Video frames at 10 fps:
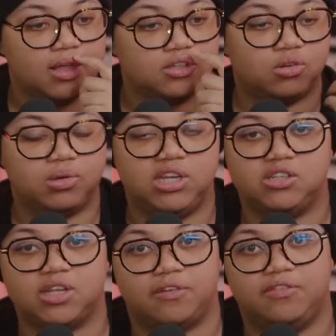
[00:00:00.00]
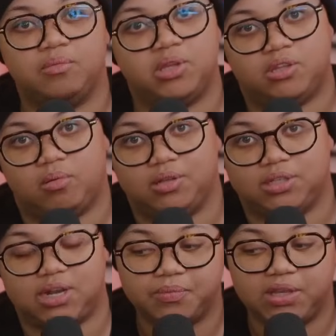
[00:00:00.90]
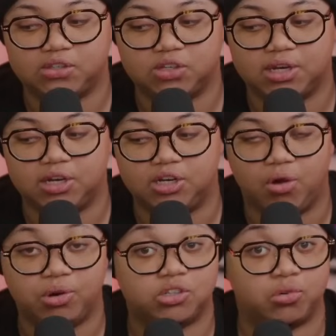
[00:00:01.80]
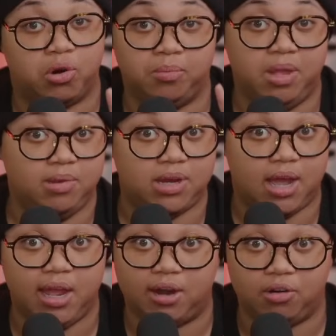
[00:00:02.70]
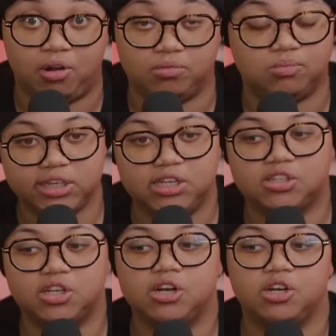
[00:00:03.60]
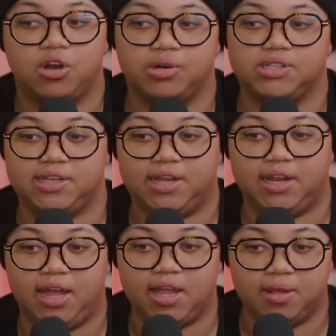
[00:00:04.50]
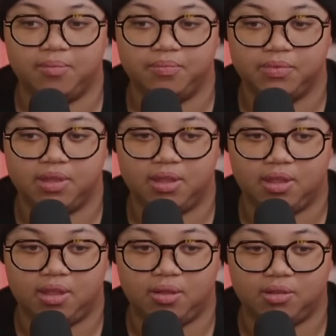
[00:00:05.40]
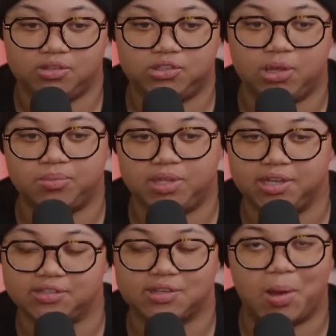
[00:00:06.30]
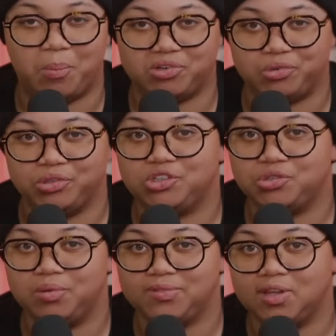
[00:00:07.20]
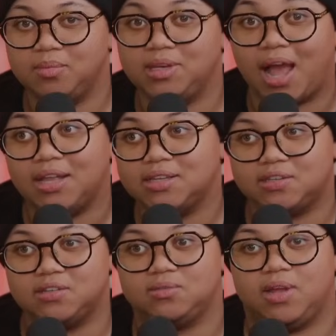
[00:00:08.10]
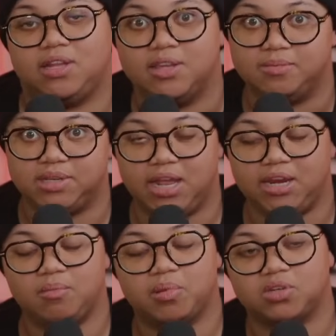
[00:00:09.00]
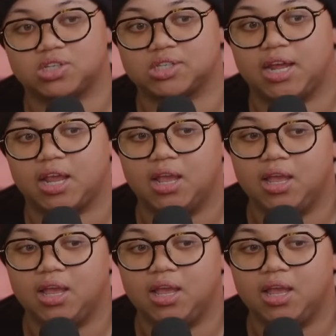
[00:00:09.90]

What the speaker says: So he's like filming them all the time. He's gonna notice, or maybe not, I don't know. He's gonna notice that like something is up between the two of them. Not in the sense of like them dating, but just like,